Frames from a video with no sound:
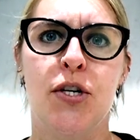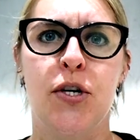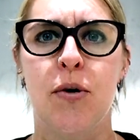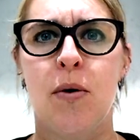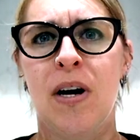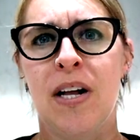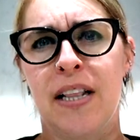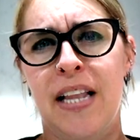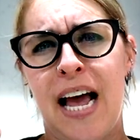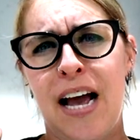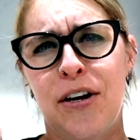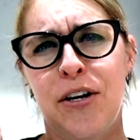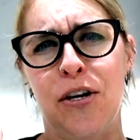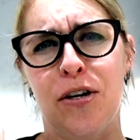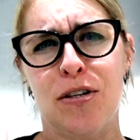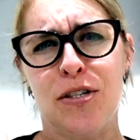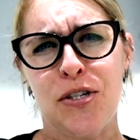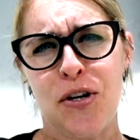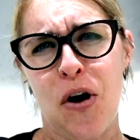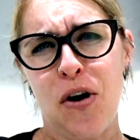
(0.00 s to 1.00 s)
to allow
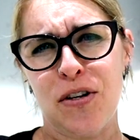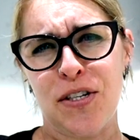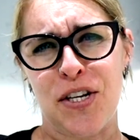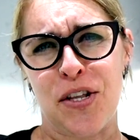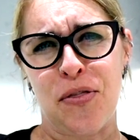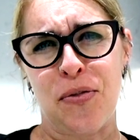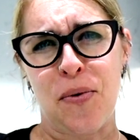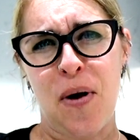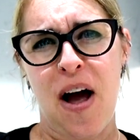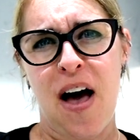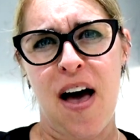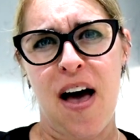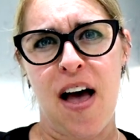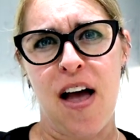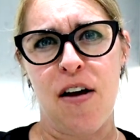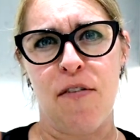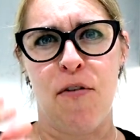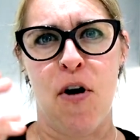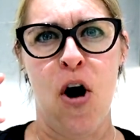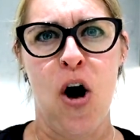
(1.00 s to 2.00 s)
your dog to
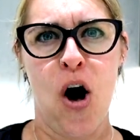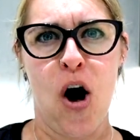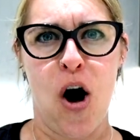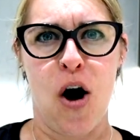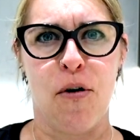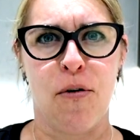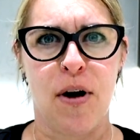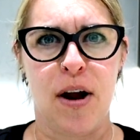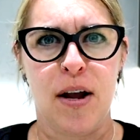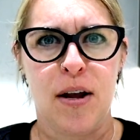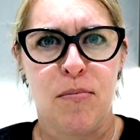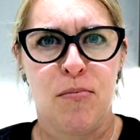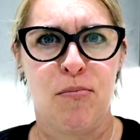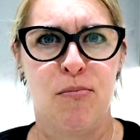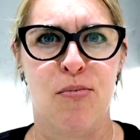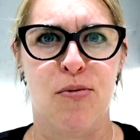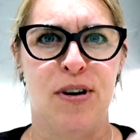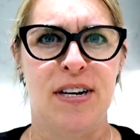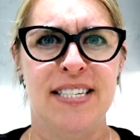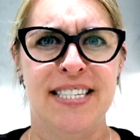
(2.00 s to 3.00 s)
thrive. All right,
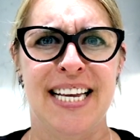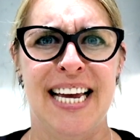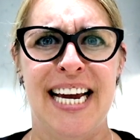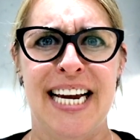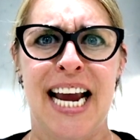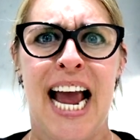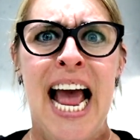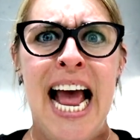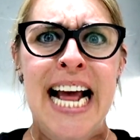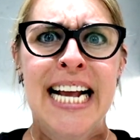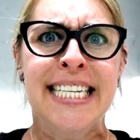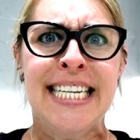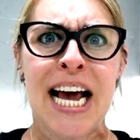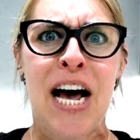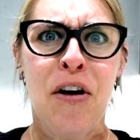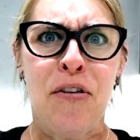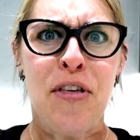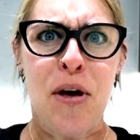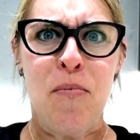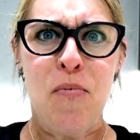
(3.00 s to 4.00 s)
Bree's like,
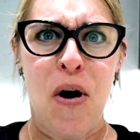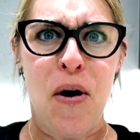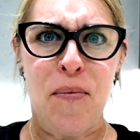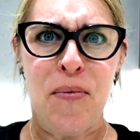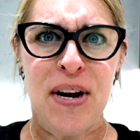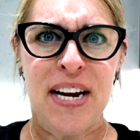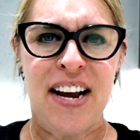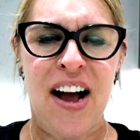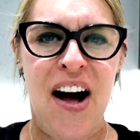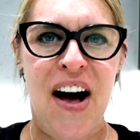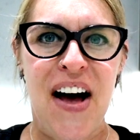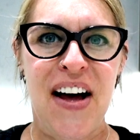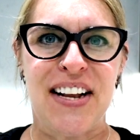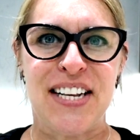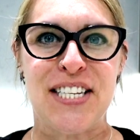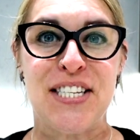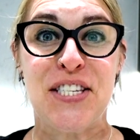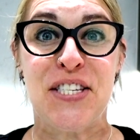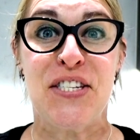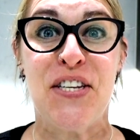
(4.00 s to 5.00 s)
tell them what we
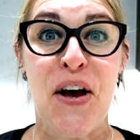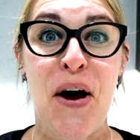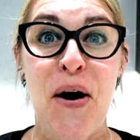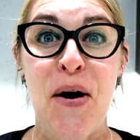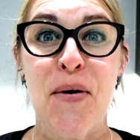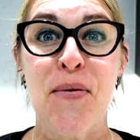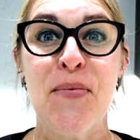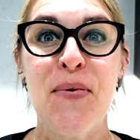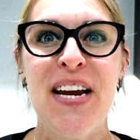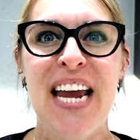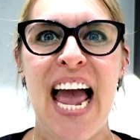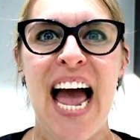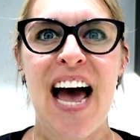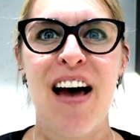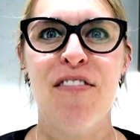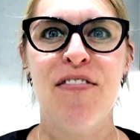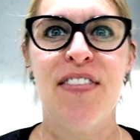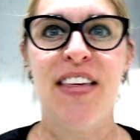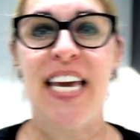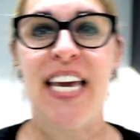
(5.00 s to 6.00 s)
got. So we have